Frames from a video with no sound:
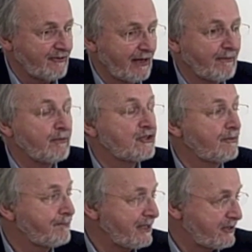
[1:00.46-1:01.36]
on learning and
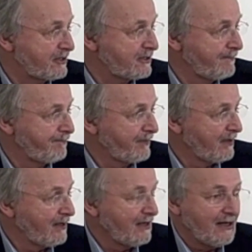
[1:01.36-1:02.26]
development was on
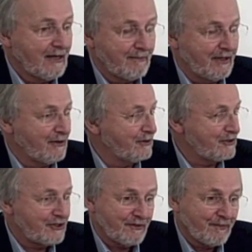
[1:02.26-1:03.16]
pizzas,
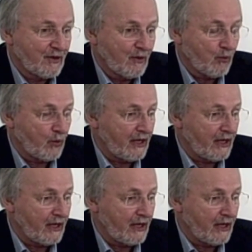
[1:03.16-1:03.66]
because